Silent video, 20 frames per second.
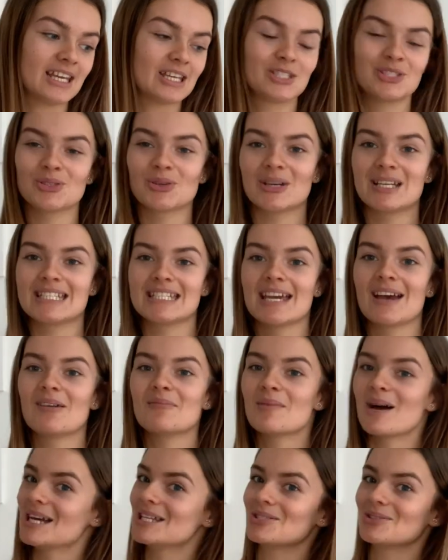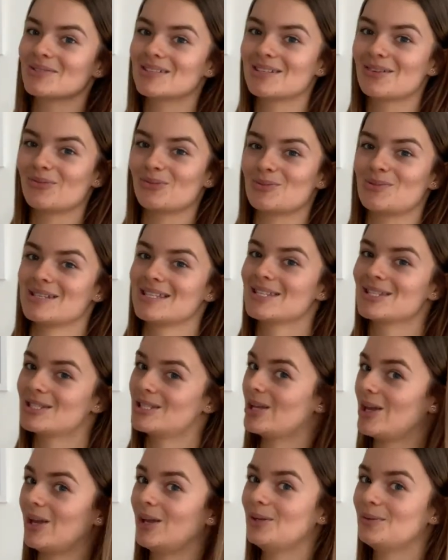enjoyed it. I might do another one
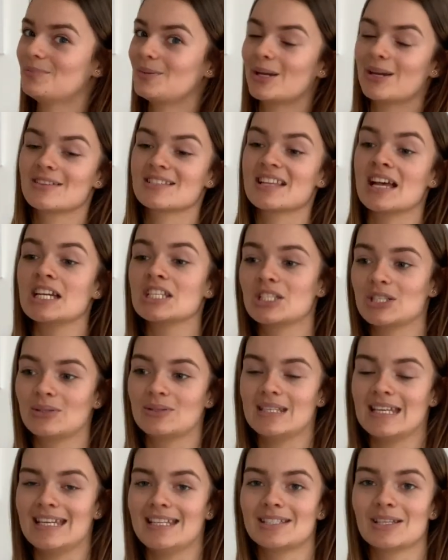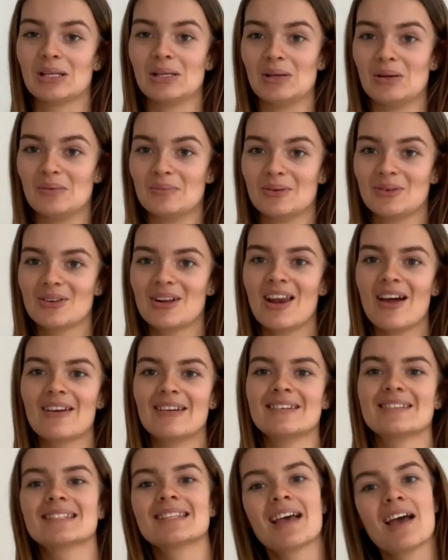soon because I do need a lot more
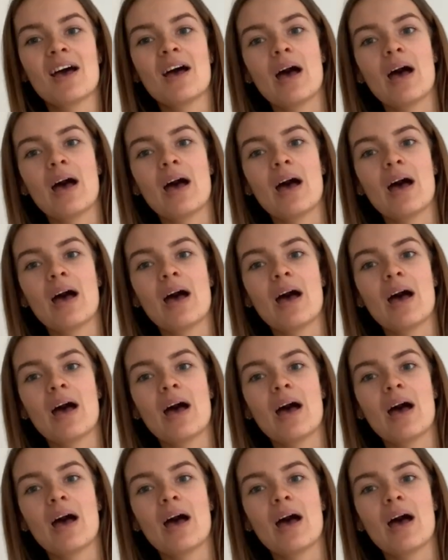clothes.